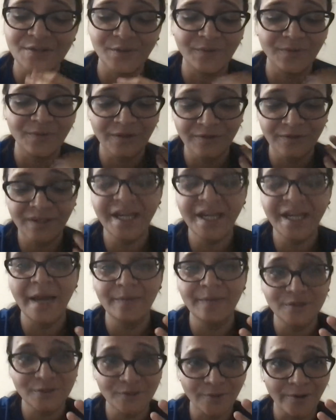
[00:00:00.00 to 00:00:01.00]
So we're very
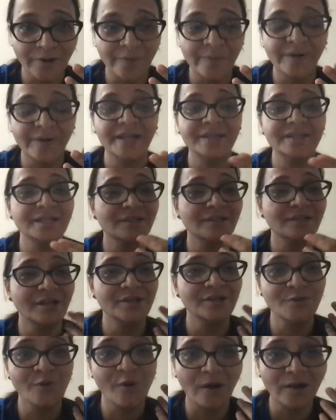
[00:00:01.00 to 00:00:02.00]
happy to collaborate
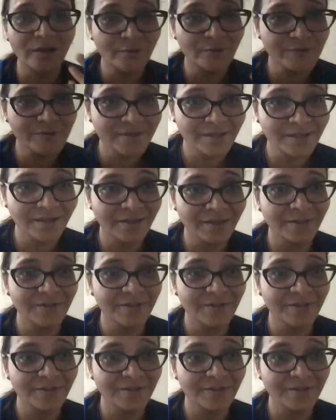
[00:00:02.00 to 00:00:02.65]
and do all those